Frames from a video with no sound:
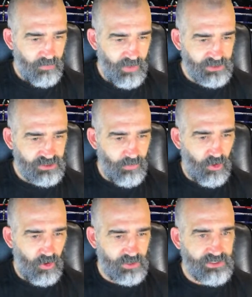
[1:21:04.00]
Mick
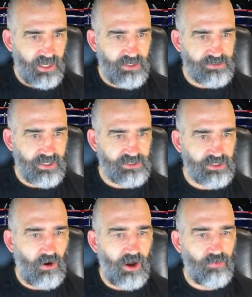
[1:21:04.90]
Tabor says, has
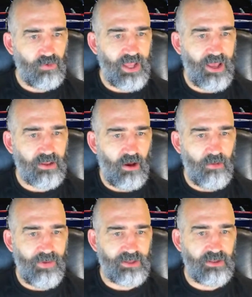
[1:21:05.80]
Sky ruled out going
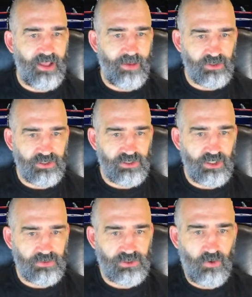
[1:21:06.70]
back to the amateurs? She
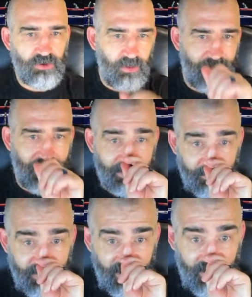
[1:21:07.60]
was talking about
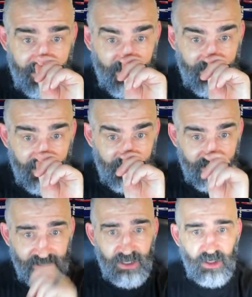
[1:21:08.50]
competing
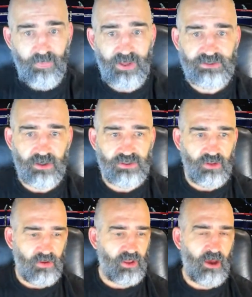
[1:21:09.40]
in the Olympics not too
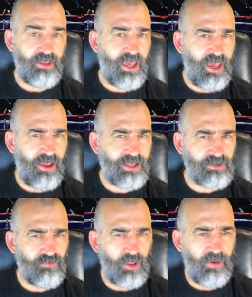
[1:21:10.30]
long ago. Yeah,
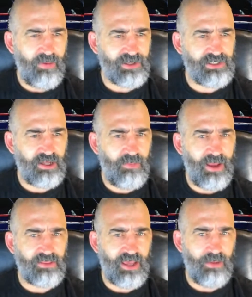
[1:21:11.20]
hasn't really been much said
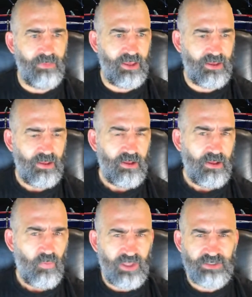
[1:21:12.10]
about that, Mick.
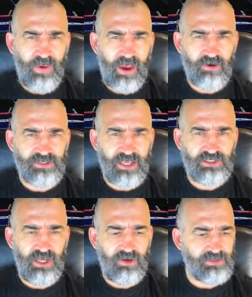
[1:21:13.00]
When's Paris?
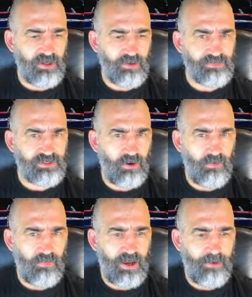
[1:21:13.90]
Next year, isn't it?
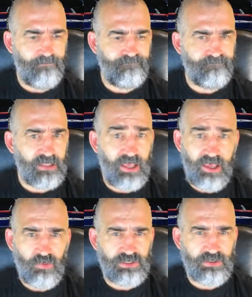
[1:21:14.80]
So, it
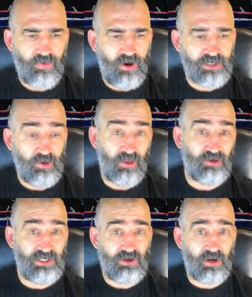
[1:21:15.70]
wouldn't surprise me, although
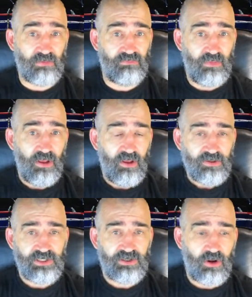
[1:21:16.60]
she's got
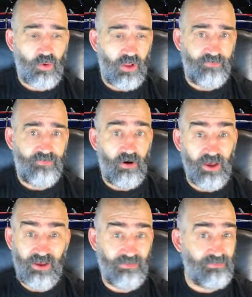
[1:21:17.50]
to qualify,
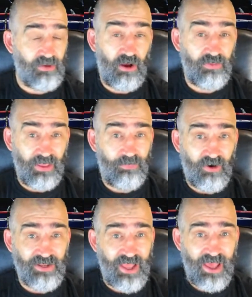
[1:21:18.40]
and I think
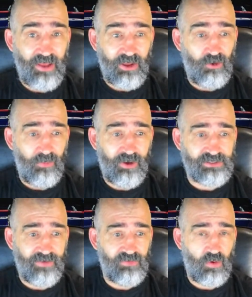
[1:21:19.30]
by now they'd almost
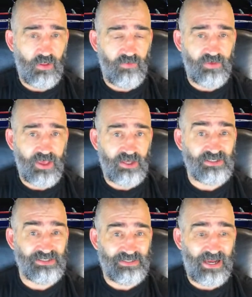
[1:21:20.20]
have the
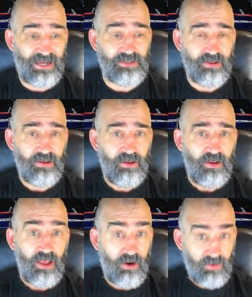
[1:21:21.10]
qualifications done.
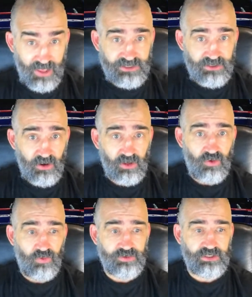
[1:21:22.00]
Harry Garside, of
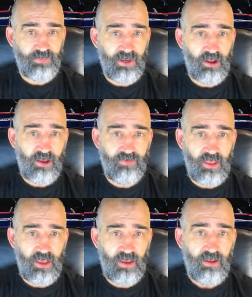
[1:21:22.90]
course, has been over
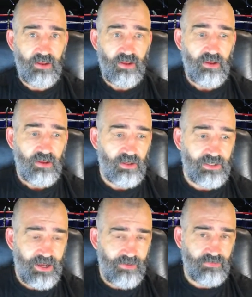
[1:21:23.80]
there
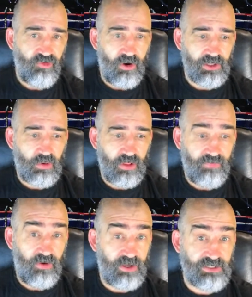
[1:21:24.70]
trying to
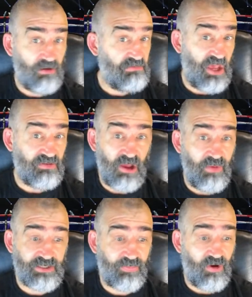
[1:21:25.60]
qualify. So, yeah, don't
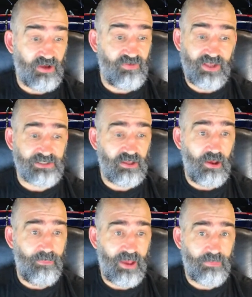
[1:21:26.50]
be surprised if he doesn't go
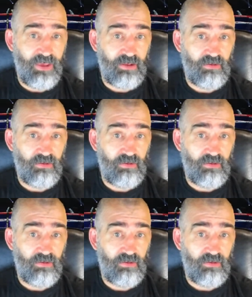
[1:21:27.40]
back, Mick.